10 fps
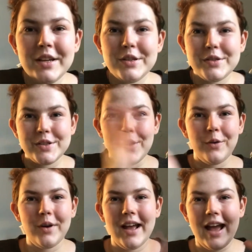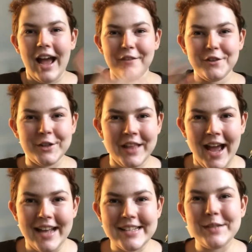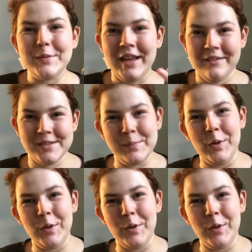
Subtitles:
So after that, we have some more